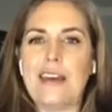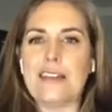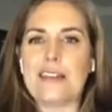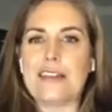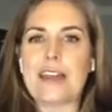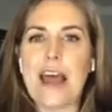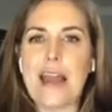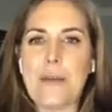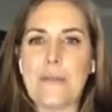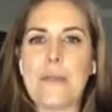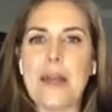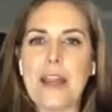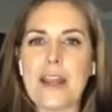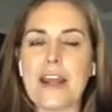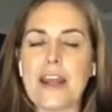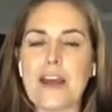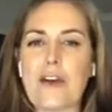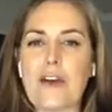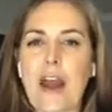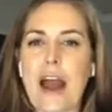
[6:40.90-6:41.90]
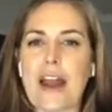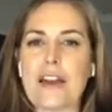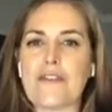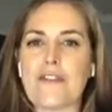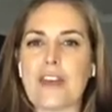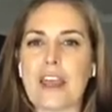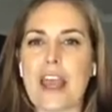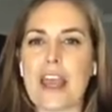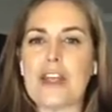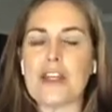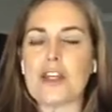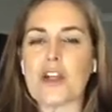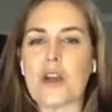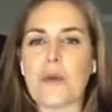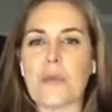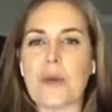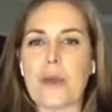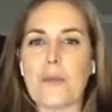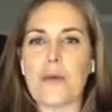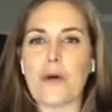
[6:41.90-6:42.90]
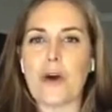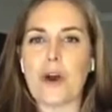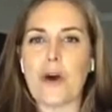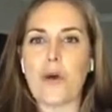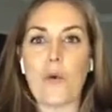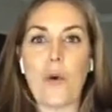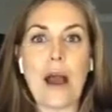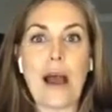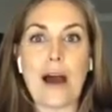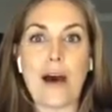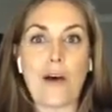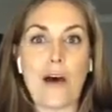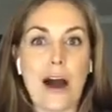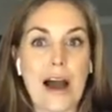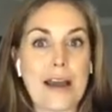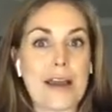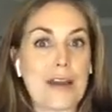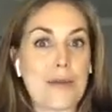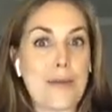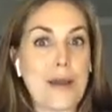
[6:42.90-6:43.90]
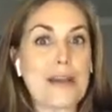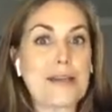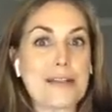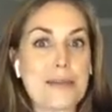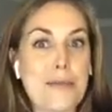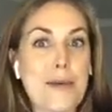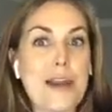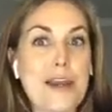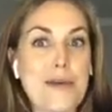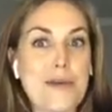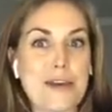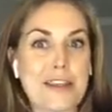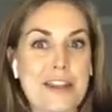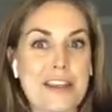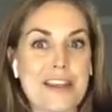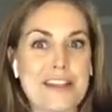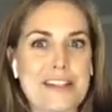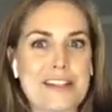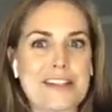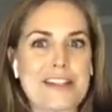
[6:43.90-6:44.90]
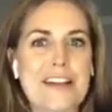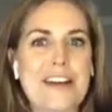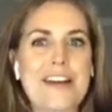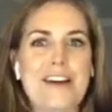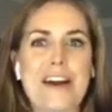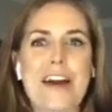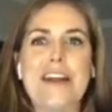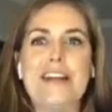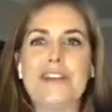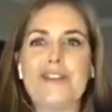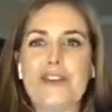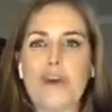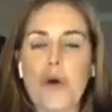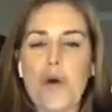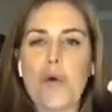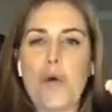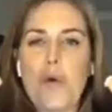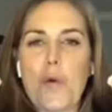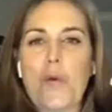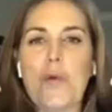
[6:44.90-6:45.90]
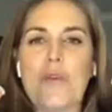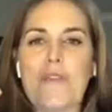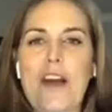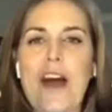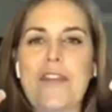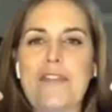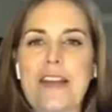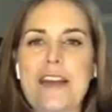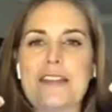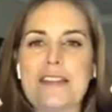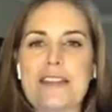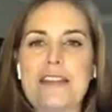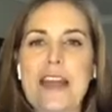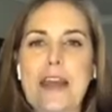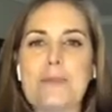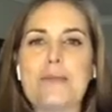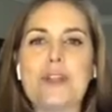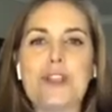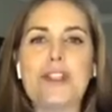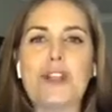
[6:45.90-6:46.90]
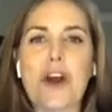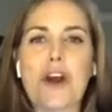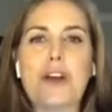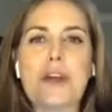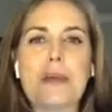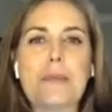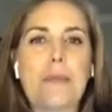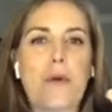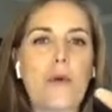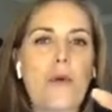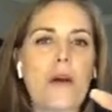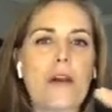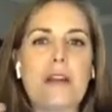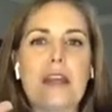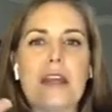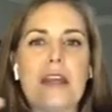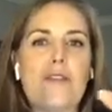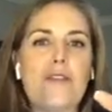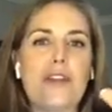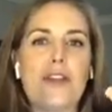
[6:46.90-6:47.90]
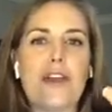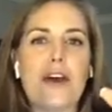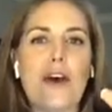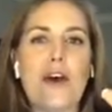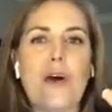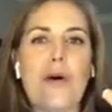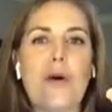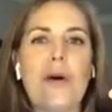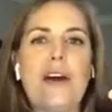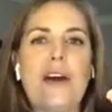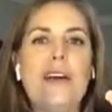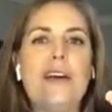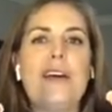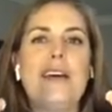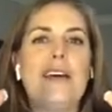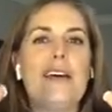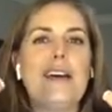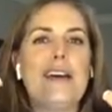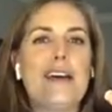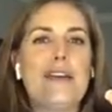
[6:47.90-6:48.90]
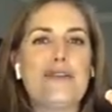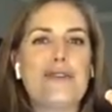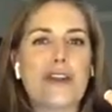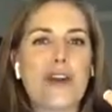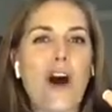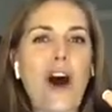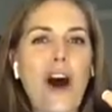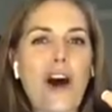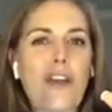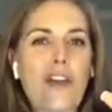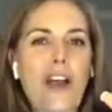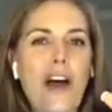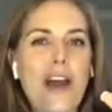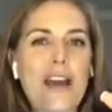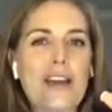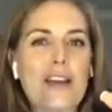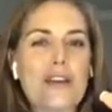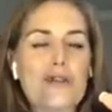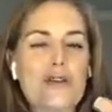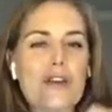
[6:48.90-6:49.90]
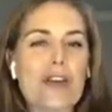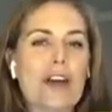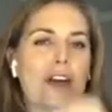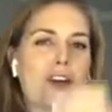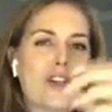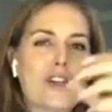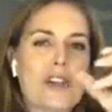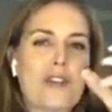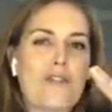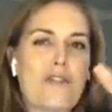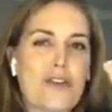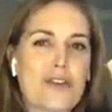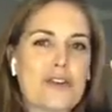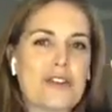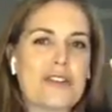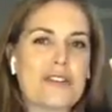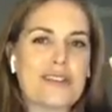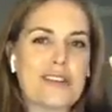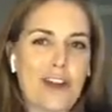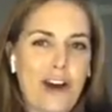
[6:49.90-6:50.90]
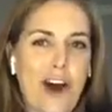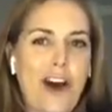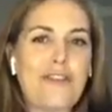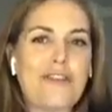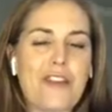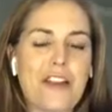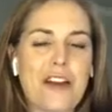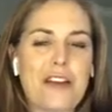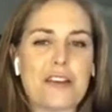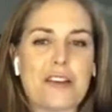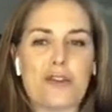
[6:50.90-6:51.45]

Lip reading: it's that immediate gratification and people go, wow, I can make some money with this, right? So we've got that same starting point, even though it's an online introduction versus an offline